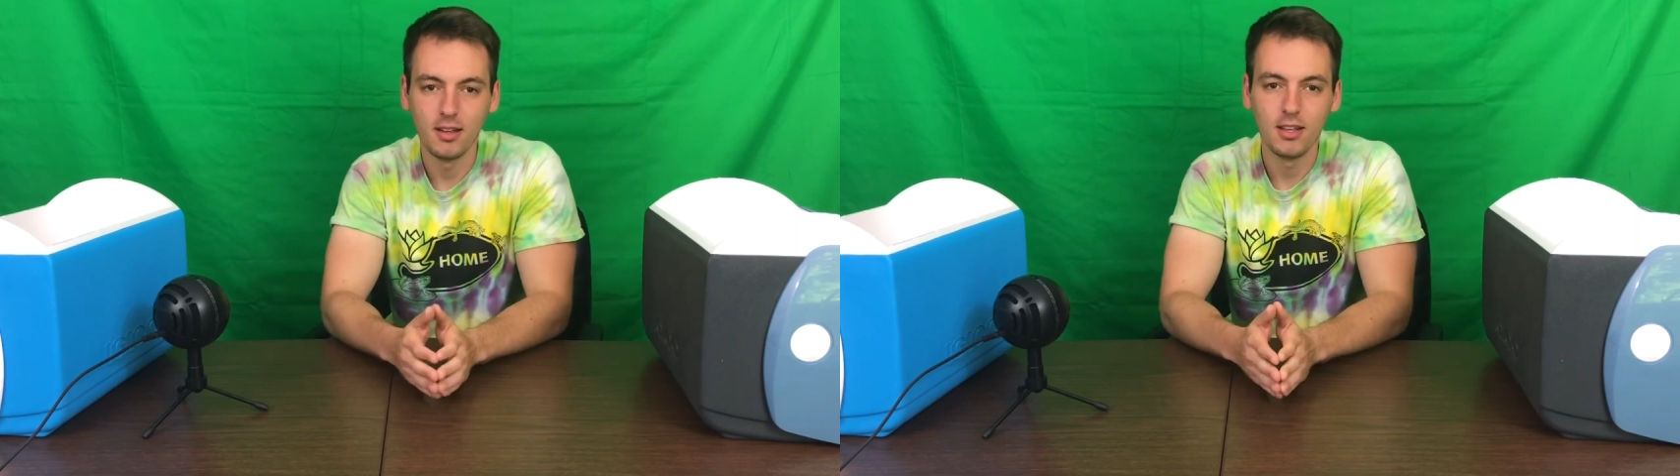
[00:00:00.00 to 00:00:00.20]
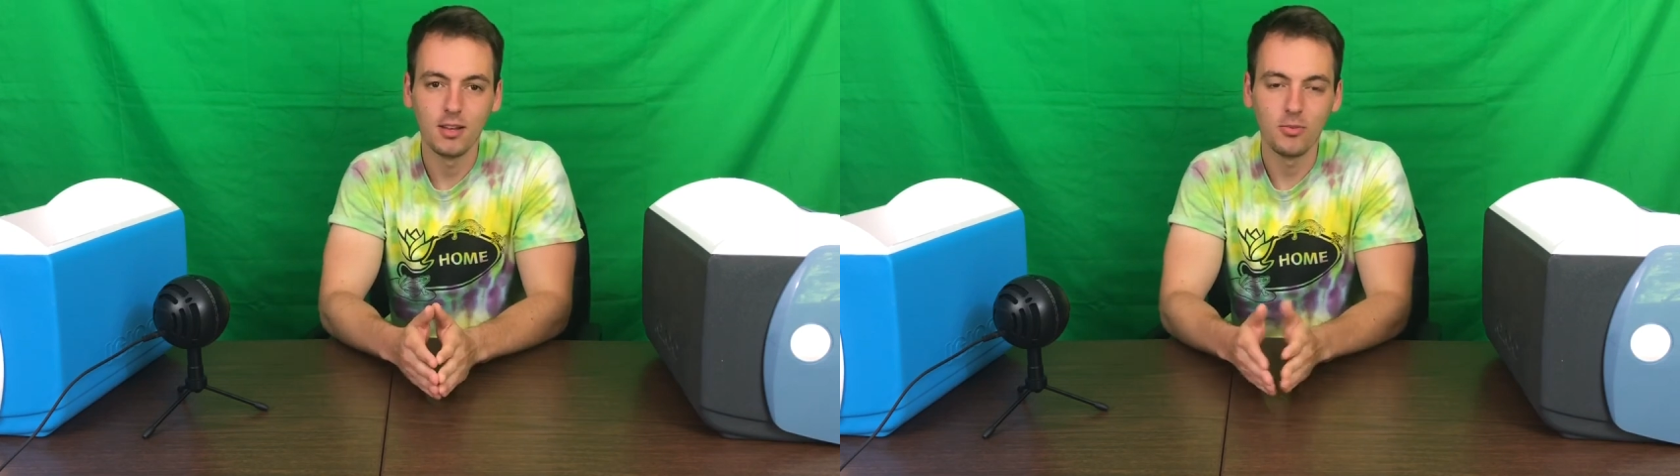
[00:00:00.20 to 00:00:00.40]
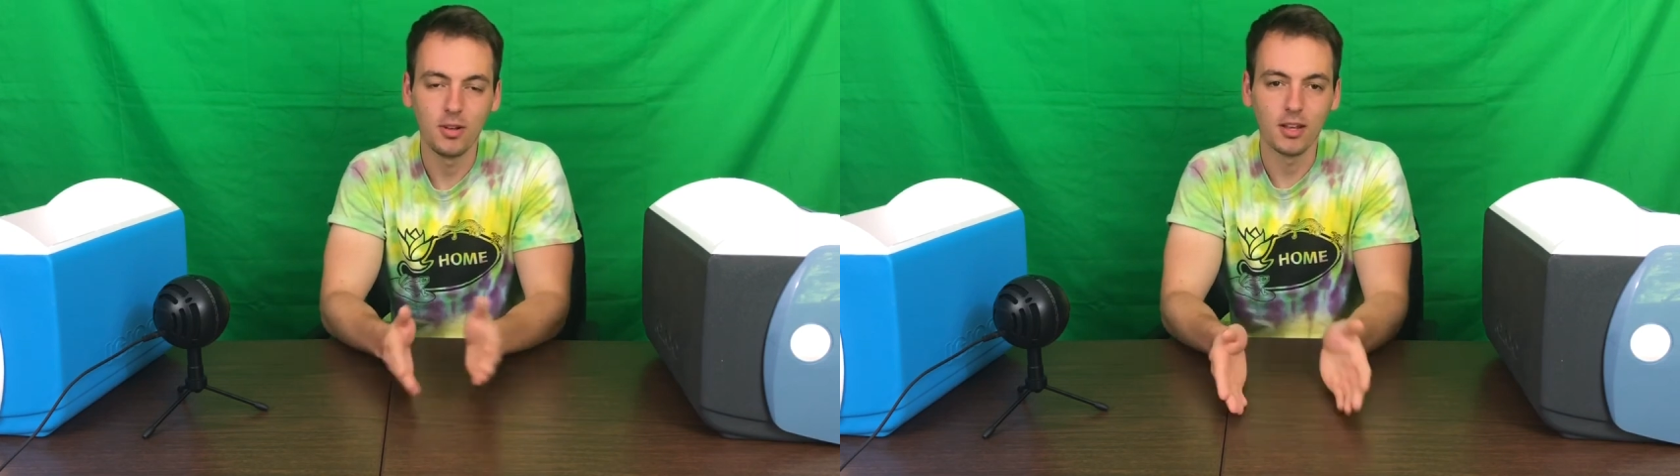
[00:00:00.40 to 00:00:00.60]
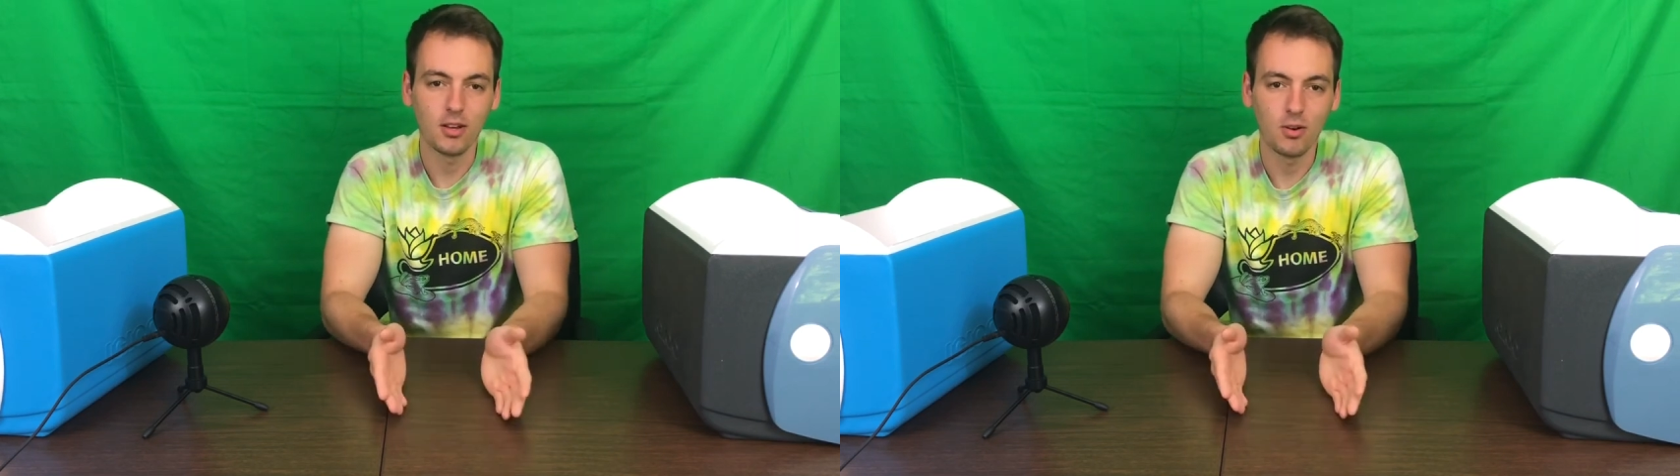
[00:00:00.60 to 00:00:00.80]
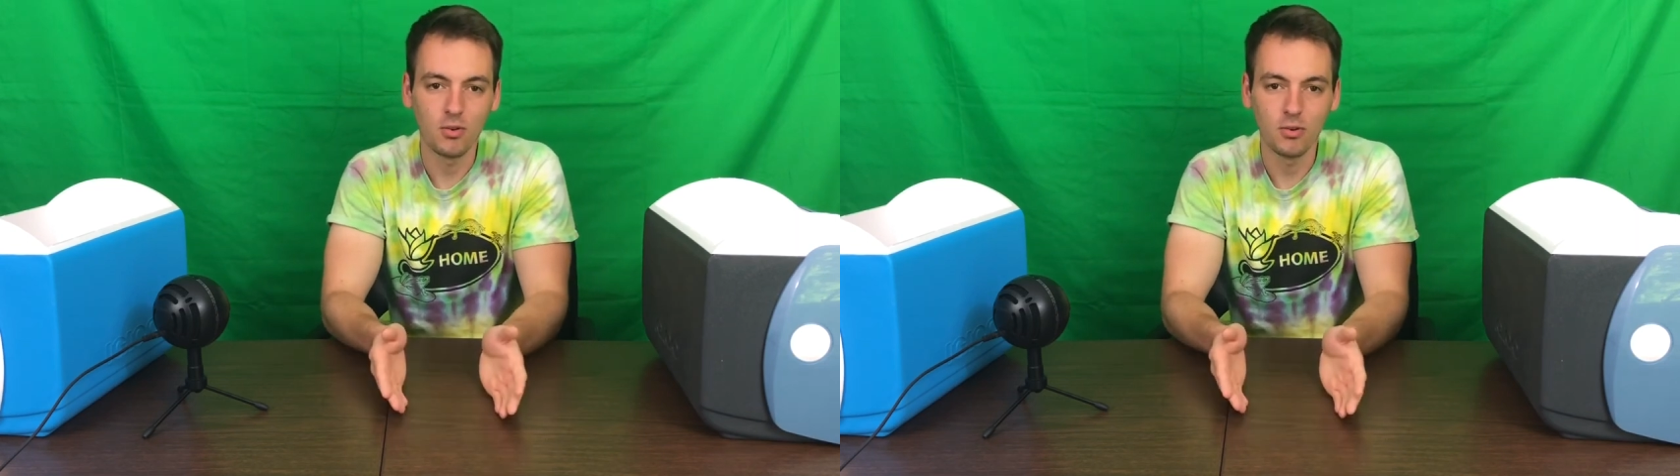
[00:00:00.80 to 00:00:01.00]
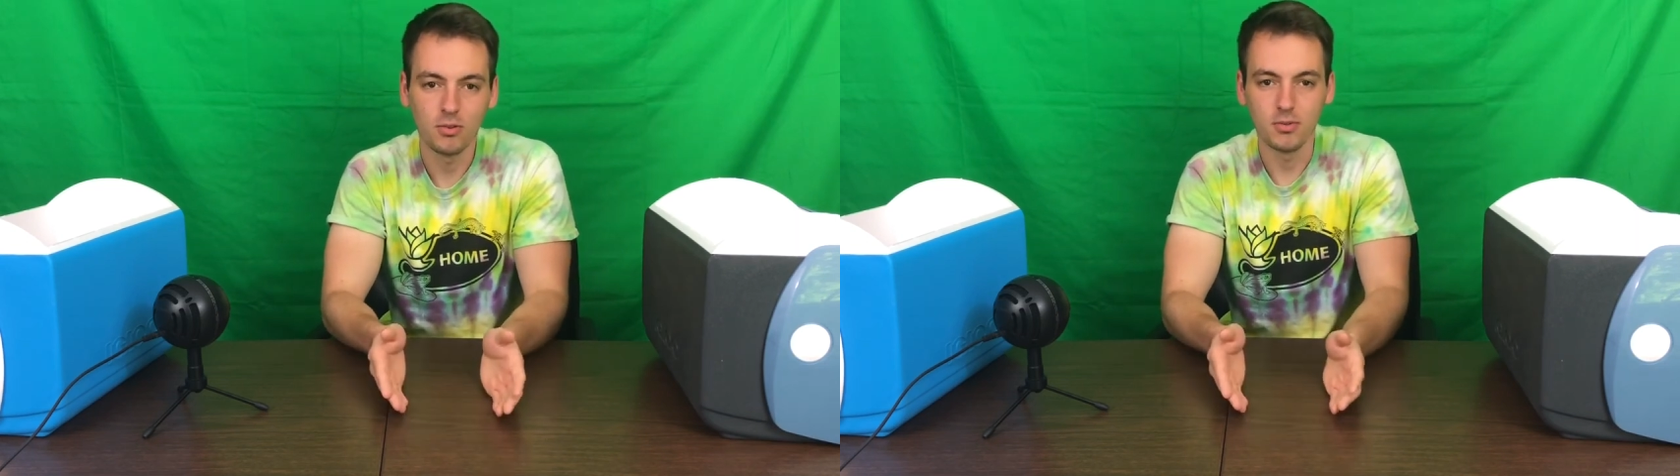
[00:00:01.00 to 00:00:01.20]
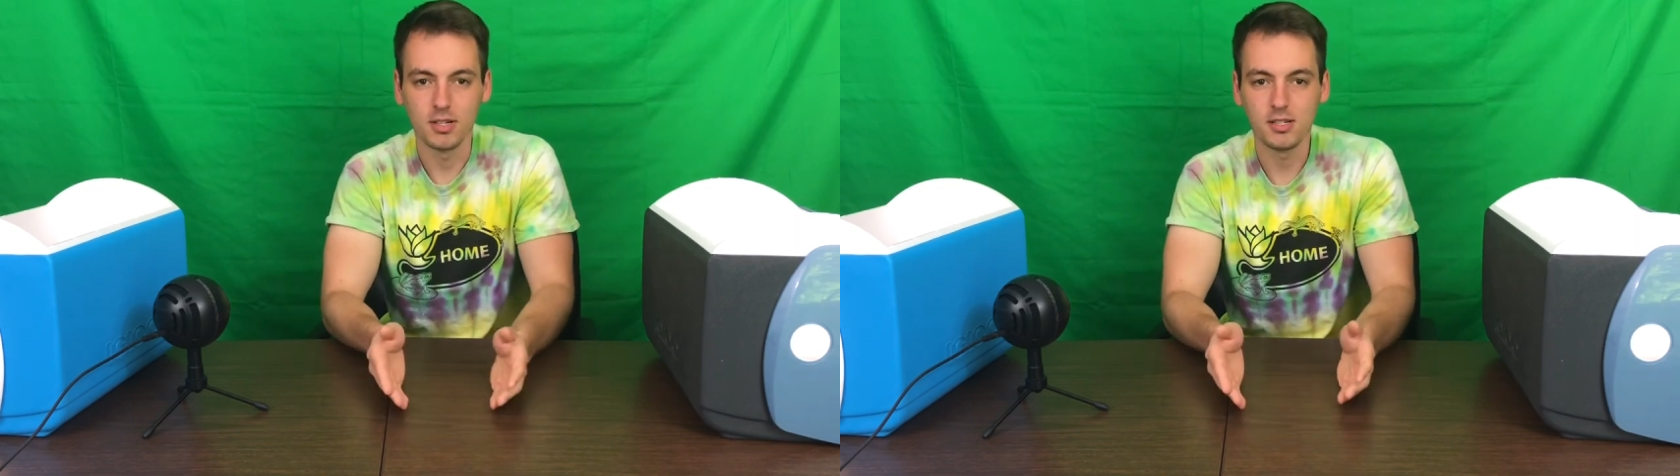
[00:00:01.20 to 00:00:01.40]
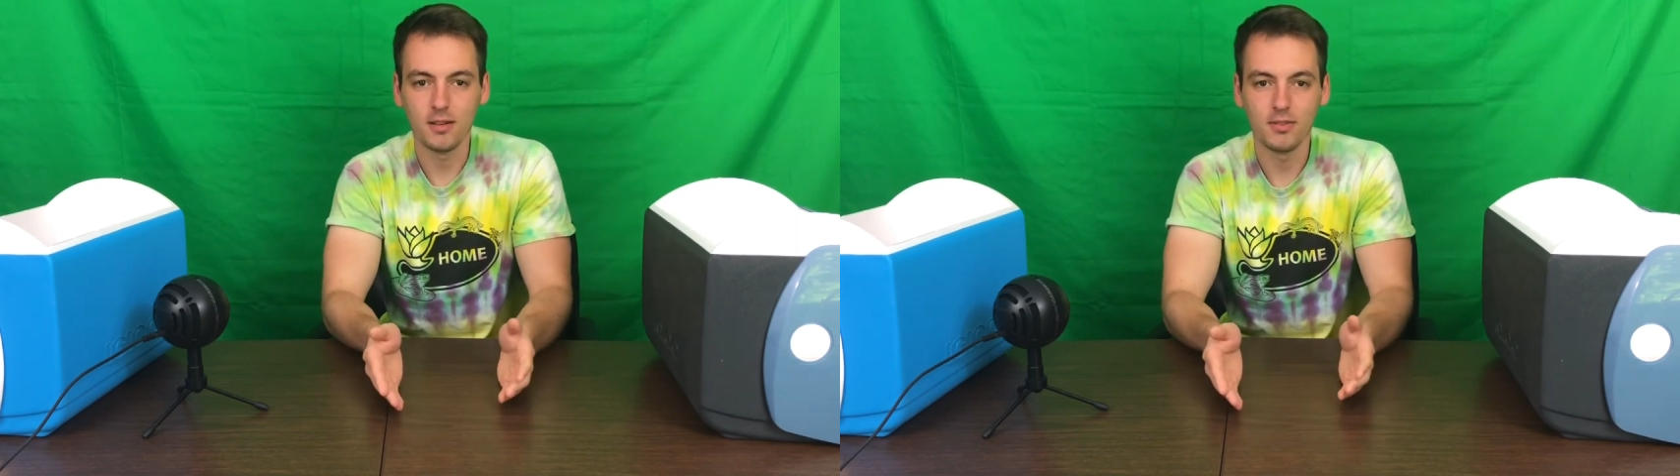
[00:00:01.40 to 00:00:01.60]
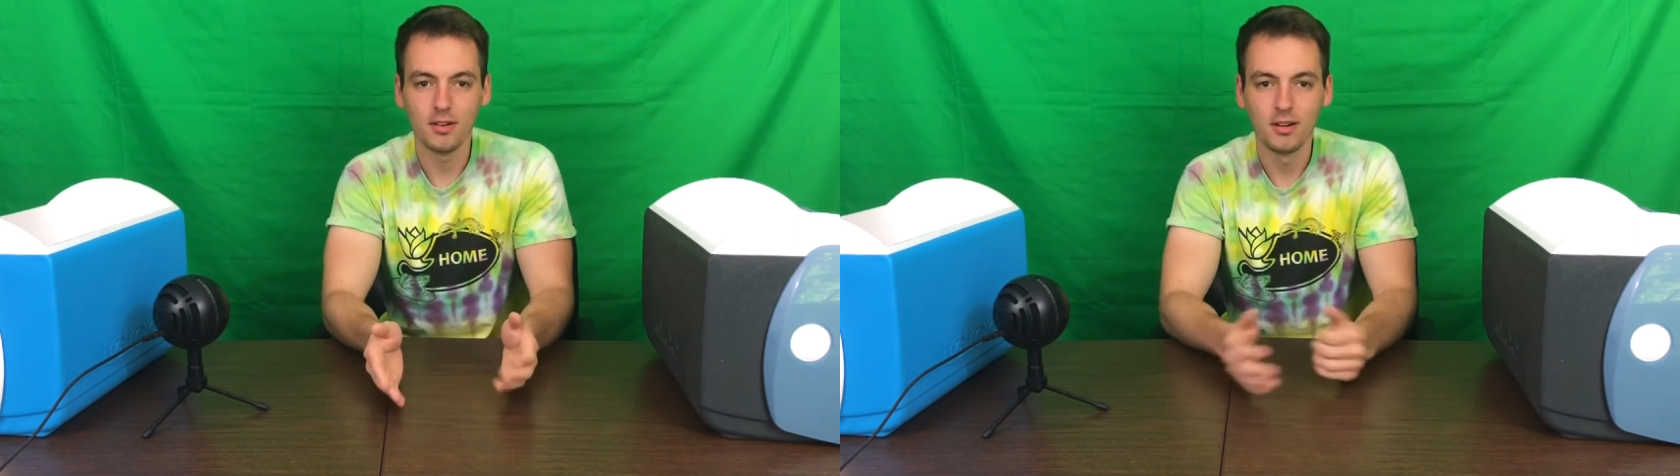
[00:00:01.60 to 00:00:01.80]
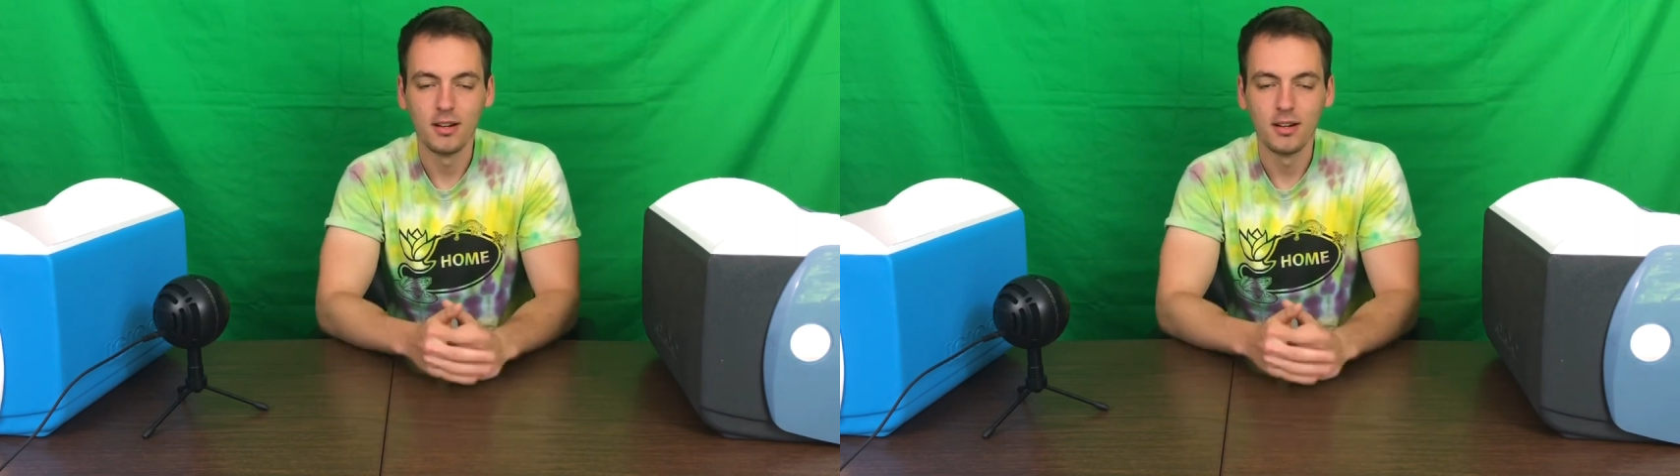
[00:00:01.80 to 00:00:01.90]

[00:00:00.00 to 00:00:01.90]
If we get cold, we shiver,